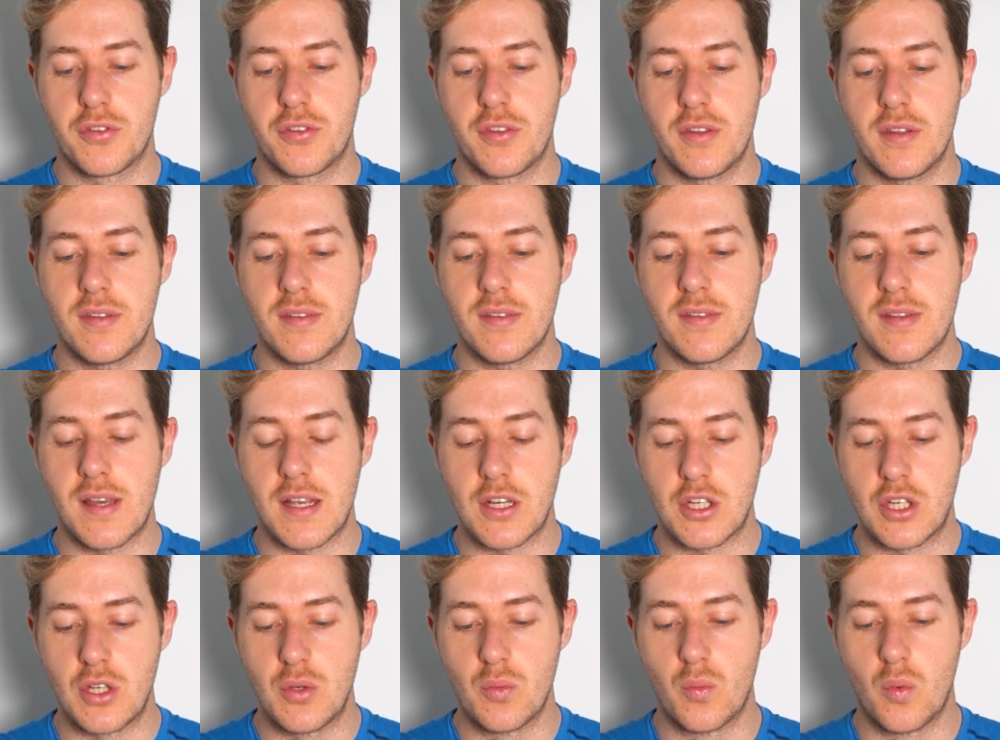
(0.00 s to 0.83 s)
So this is
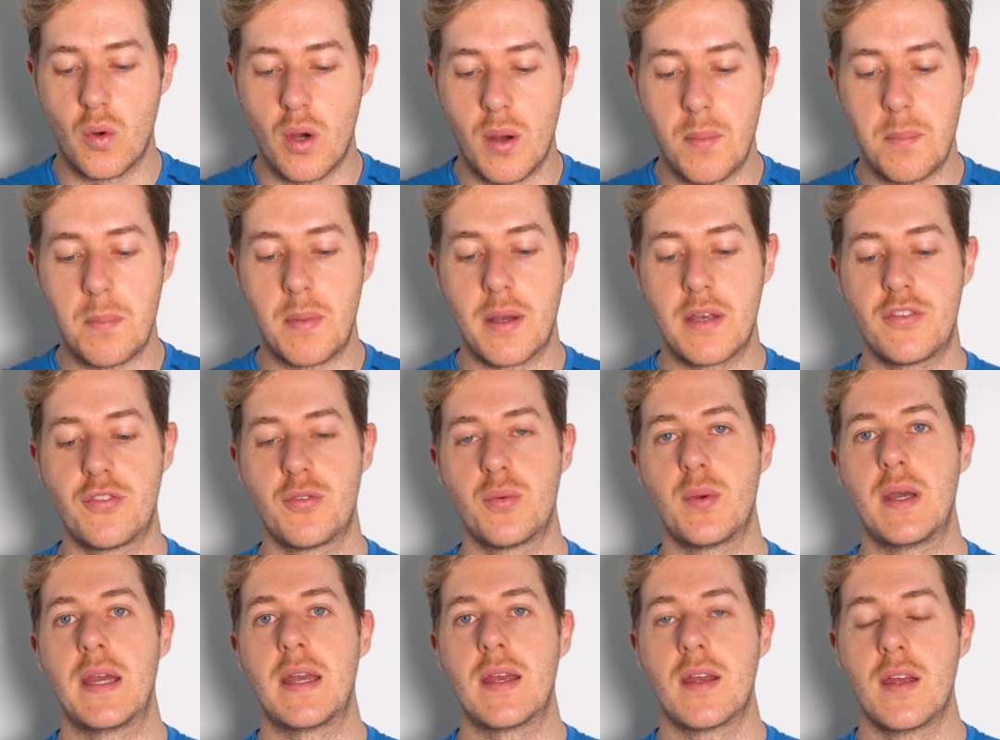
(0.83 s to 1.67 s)
actually what my
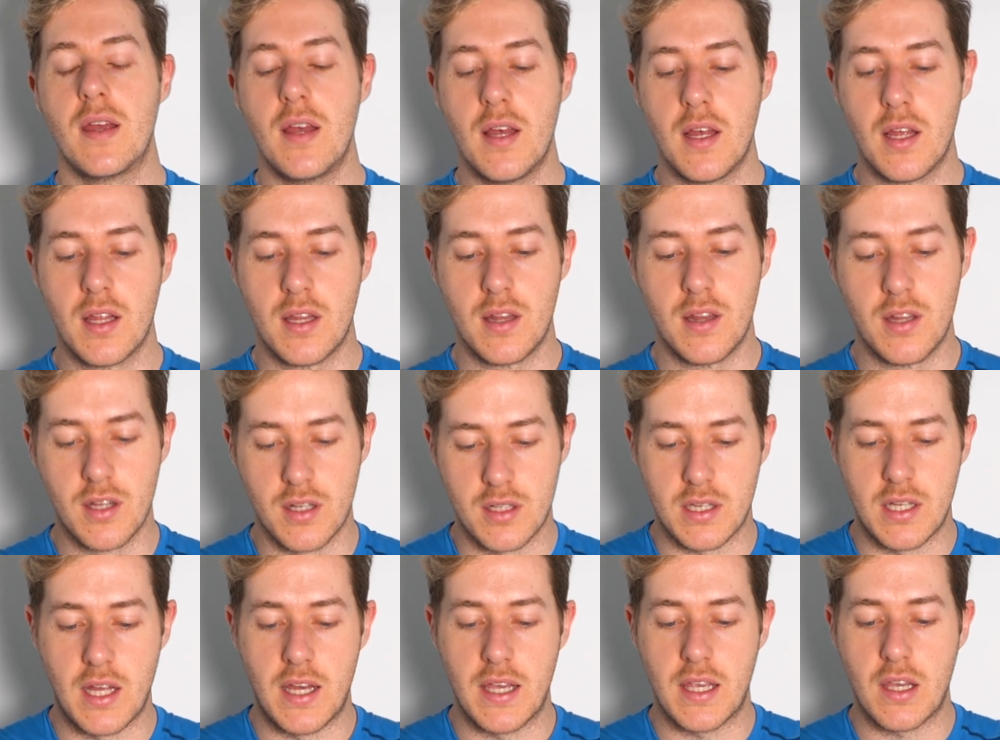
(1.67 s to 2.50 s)
swing
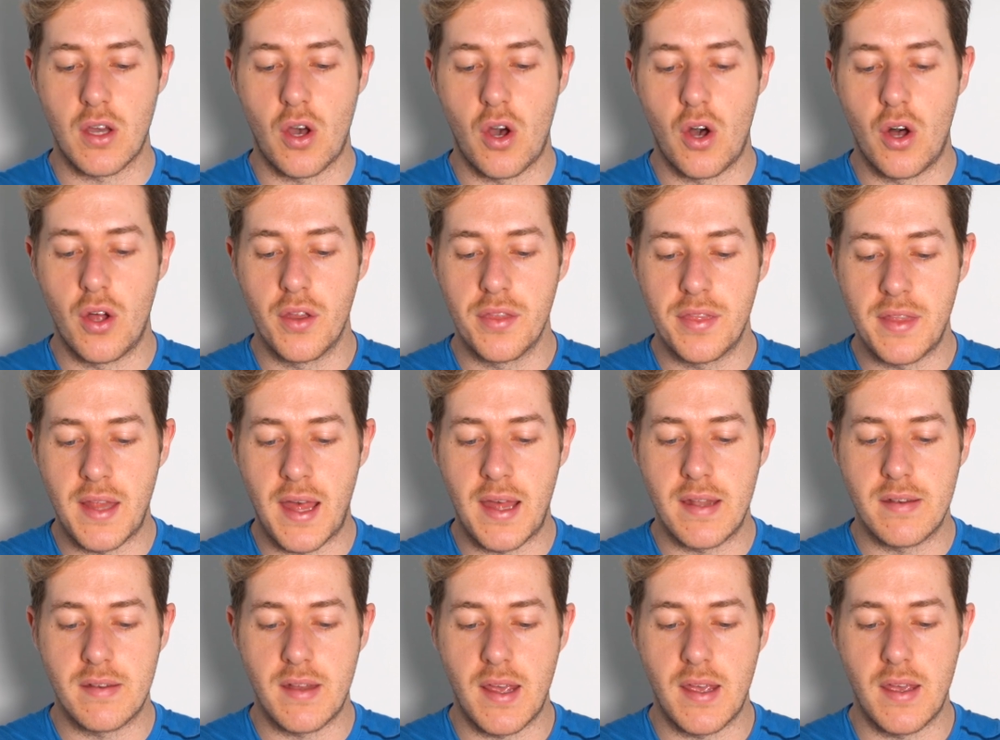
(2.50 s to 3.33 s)
looked like on
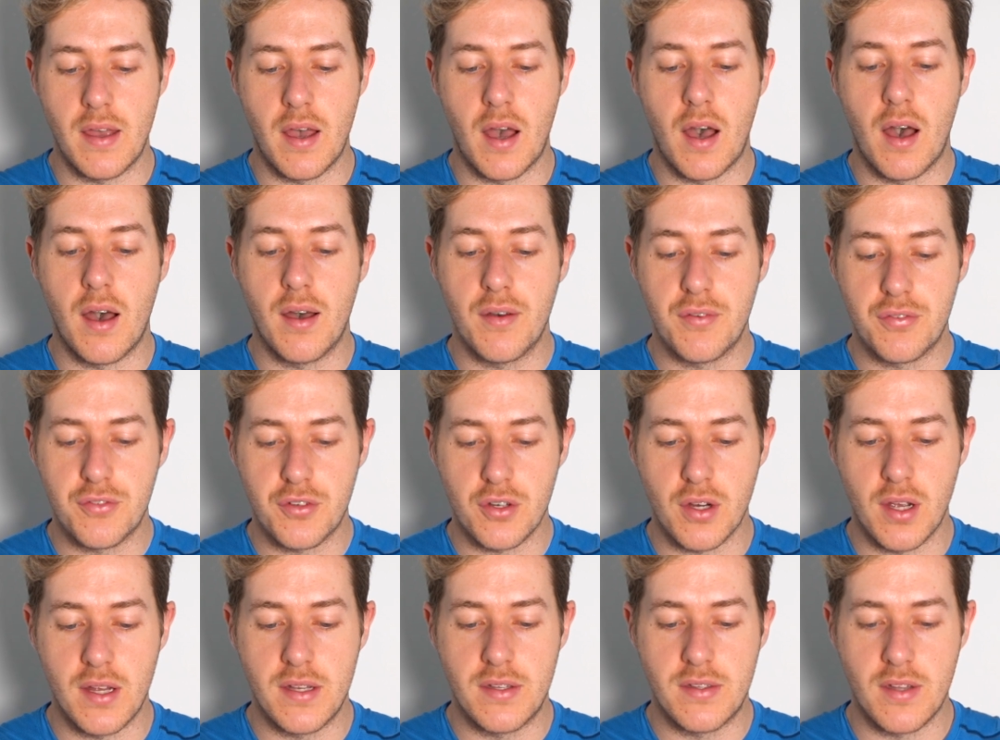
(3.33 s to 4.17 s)
that day
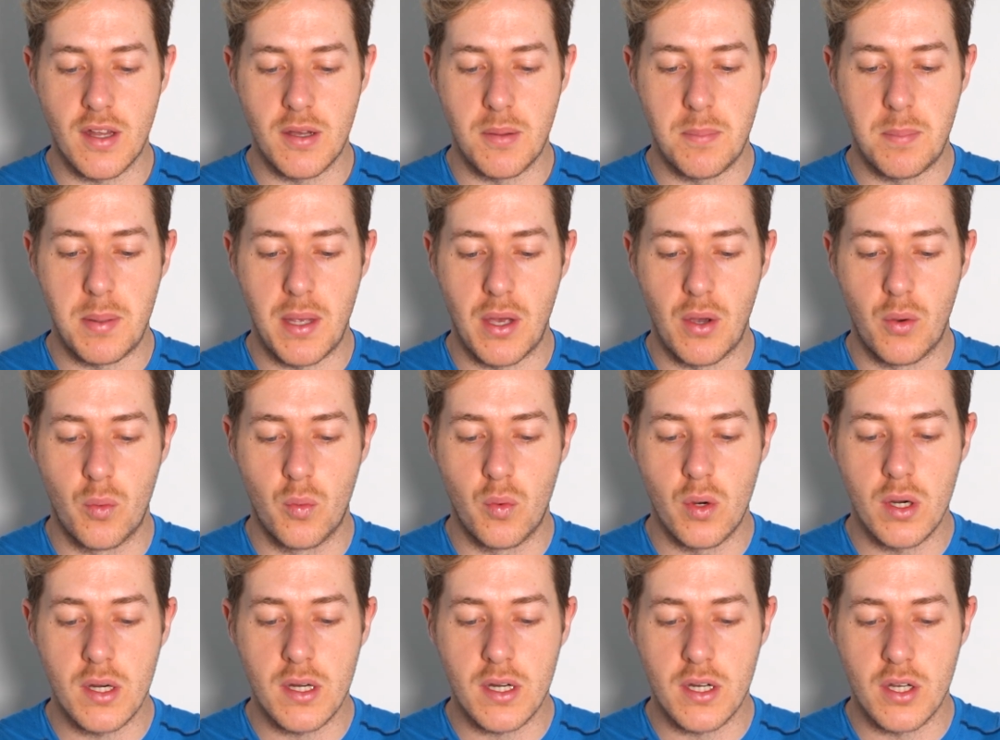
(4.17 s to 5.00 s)
after I'd done a bit of
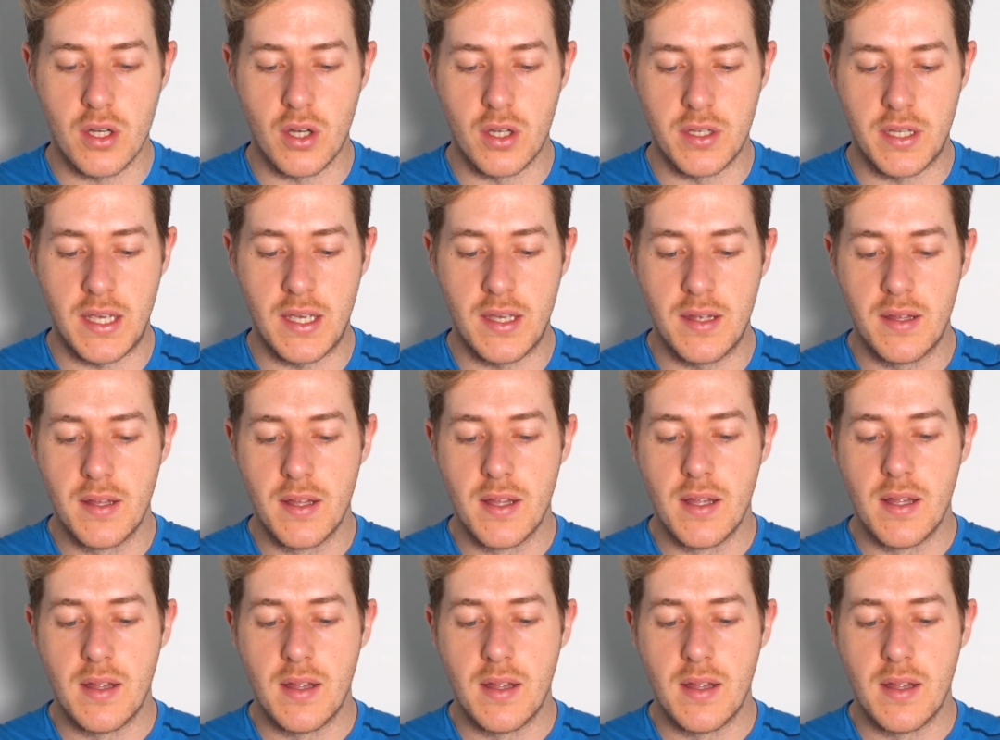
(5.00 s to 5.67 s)
work on it.